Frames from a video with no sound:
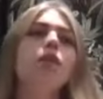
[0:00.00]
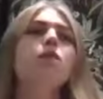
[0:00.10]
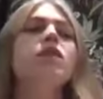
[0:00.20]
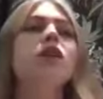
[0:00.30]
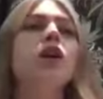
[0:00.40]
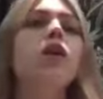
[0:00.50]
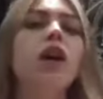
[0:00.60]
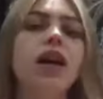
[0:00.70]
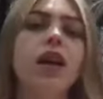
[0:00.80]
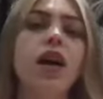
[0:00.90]
So
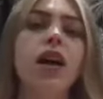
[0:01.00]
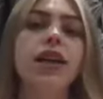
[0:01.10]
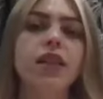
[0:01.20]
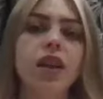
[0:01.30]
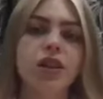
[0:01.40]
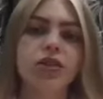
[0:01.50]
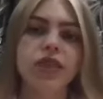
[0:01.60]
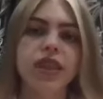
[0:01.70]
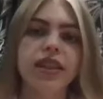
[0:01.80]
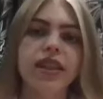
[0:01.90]
I started off
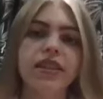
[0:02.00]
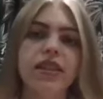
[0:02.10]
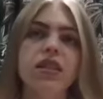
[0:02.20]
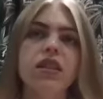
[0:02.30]
in theatre.